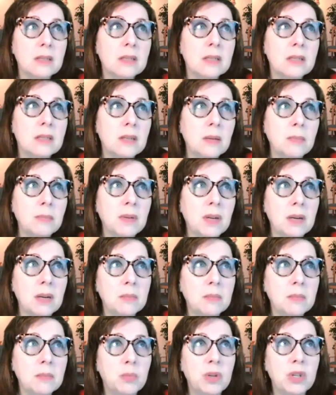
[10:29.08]

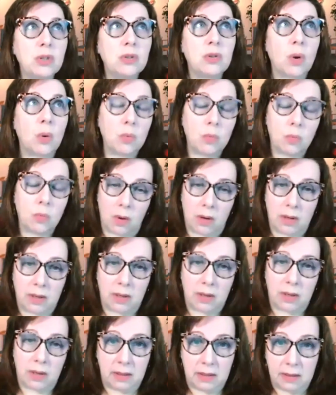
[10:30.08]
Sometimes we don't want to
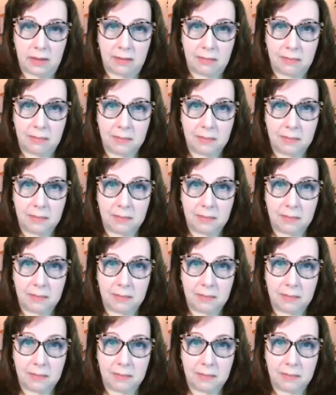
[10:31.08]
listen.